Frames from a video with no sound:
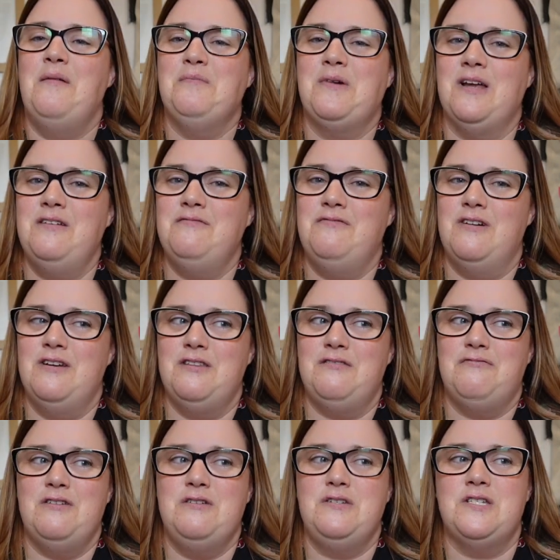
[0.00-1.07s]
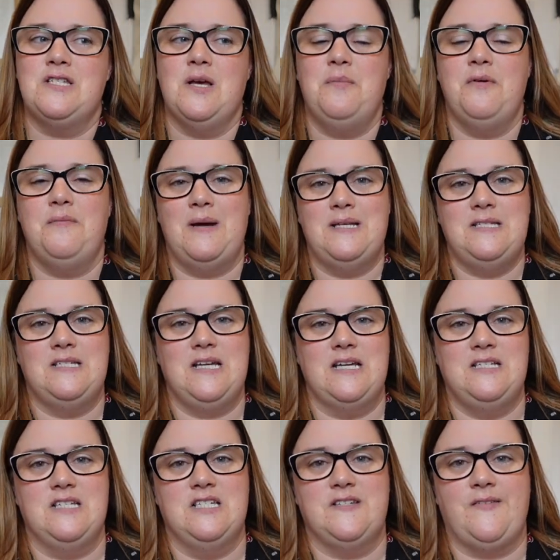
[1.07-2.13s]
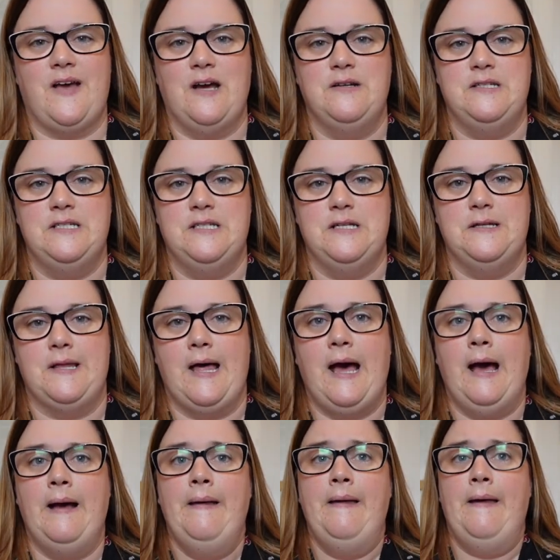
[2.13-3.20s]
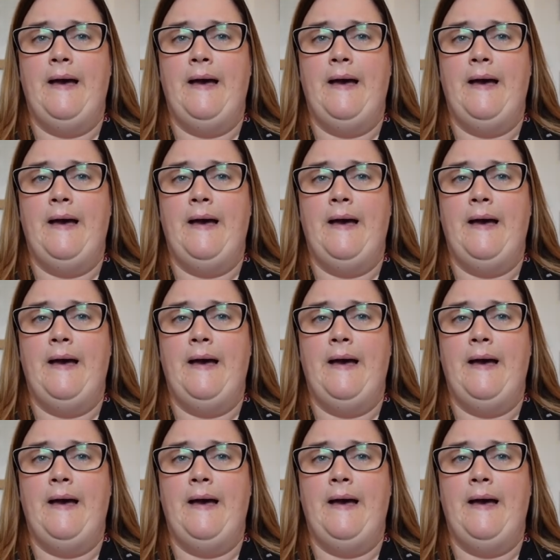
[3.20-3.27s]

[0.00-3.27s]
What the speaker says: I'm going to run through some of my suggestions for how to do that,